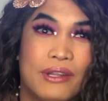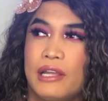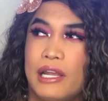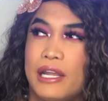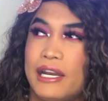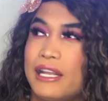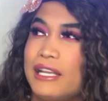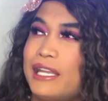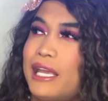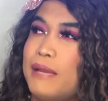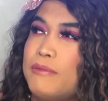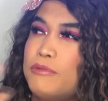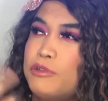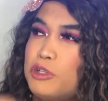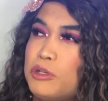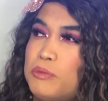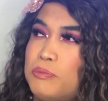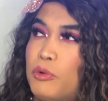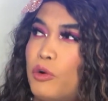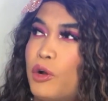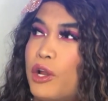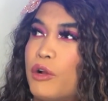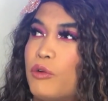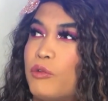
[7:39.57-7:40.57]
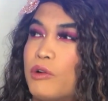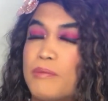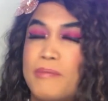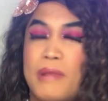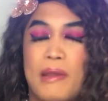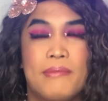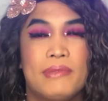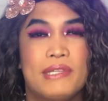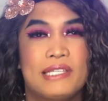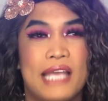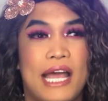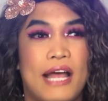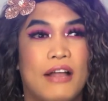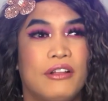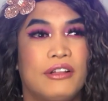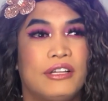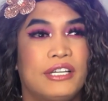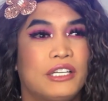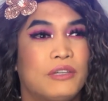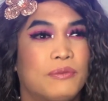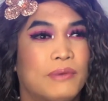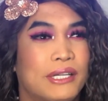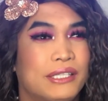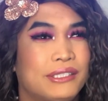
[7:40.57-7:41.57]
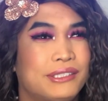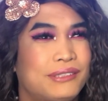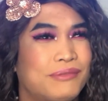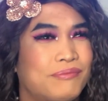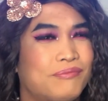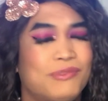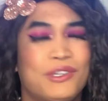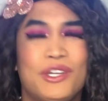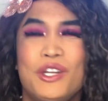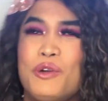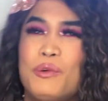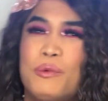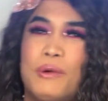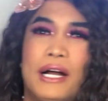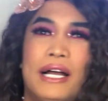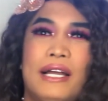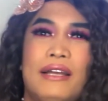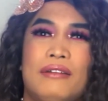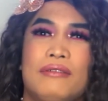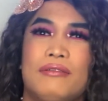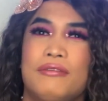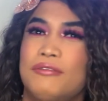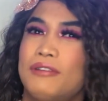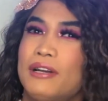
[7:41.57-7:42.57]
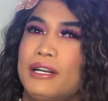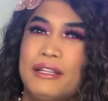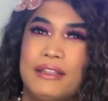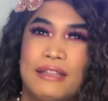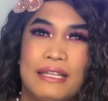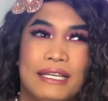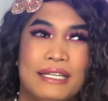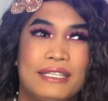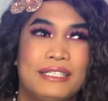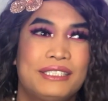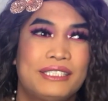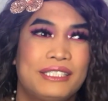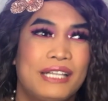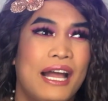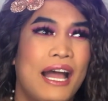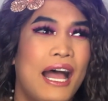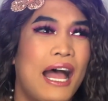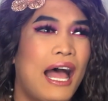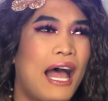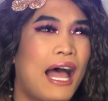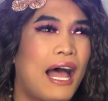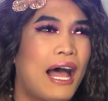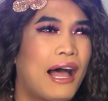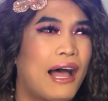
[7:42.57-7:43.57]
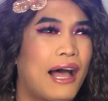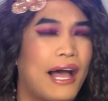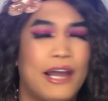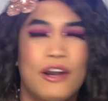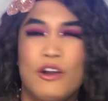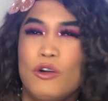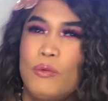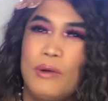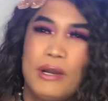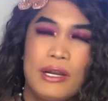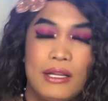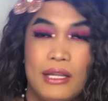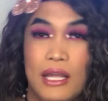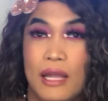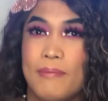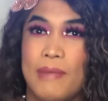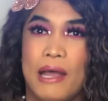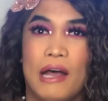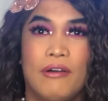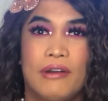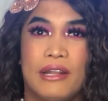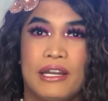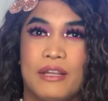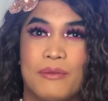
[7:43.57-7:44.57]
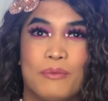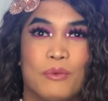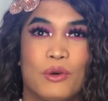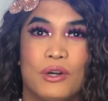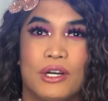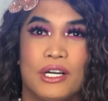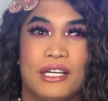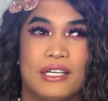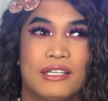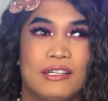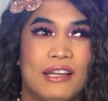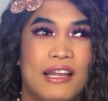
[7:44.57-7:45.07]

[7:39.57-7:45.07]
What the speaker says: And I came to a point where my mentality was, you know what, fuck this. I don't want to come out anymore.